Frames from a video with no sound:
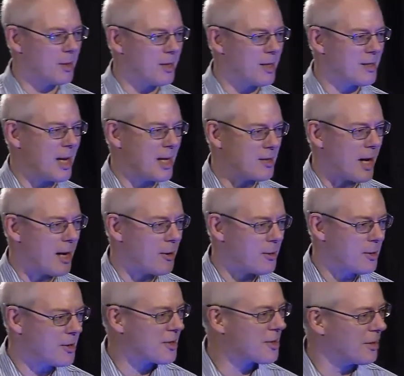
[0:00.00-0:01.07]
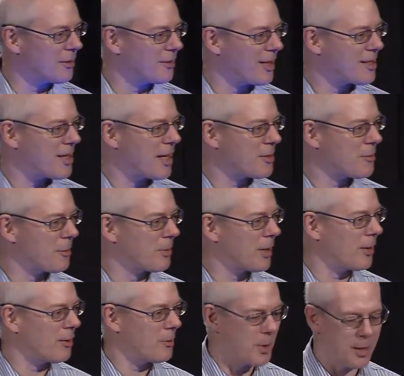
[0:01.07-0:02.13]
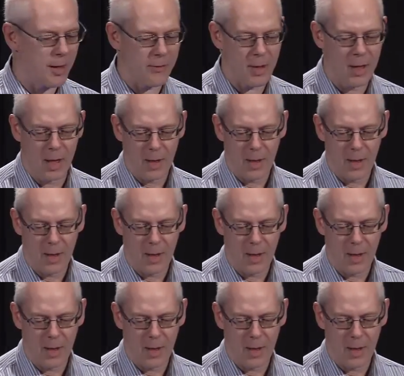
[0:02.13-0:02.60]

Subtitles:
and it takes hours, and it takes whatever.